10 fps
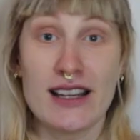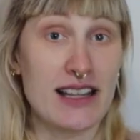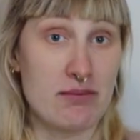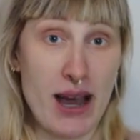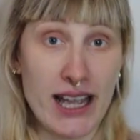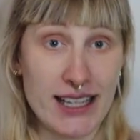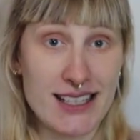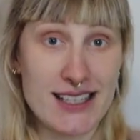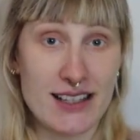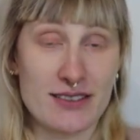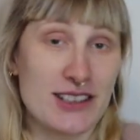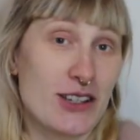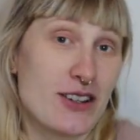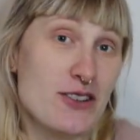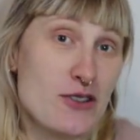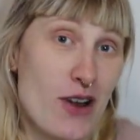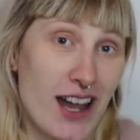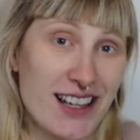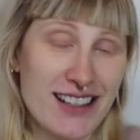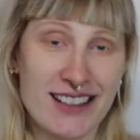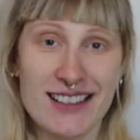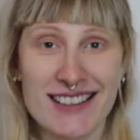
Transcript: it might. You can try.